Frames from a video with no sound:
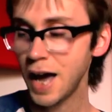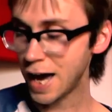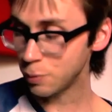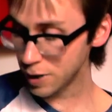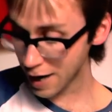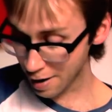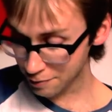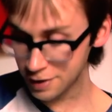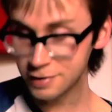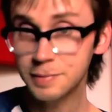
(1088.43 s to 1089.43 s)
And we
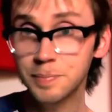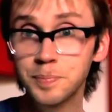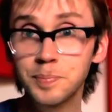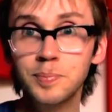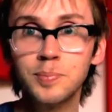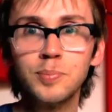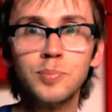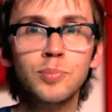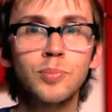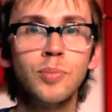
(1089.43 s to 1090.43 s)
have this
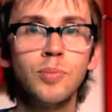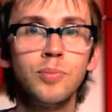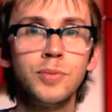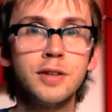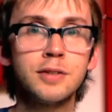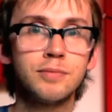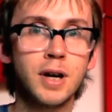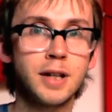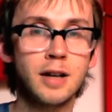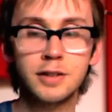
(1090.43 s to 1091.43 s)

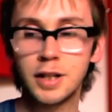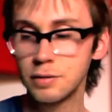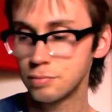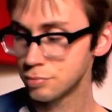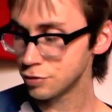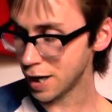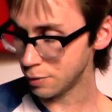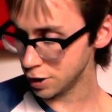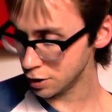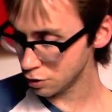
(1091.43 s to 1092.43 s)
fantastic
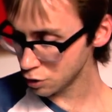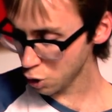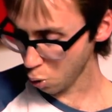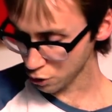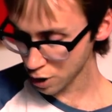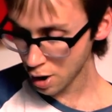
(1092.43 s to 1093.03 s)
sounding chord.